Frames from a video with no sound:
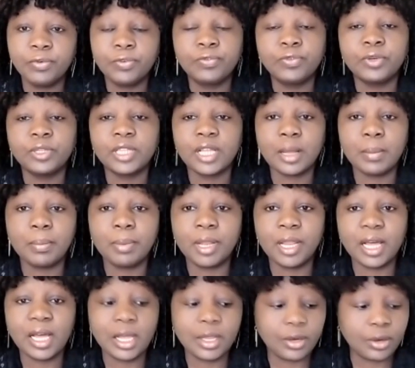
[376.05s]
for further
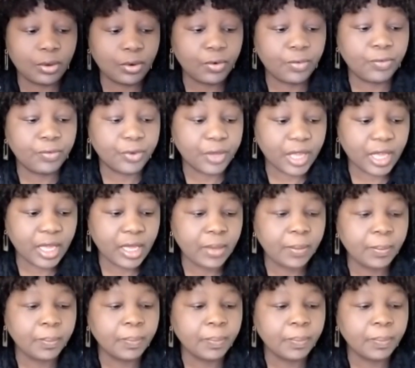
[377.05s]
plan of care.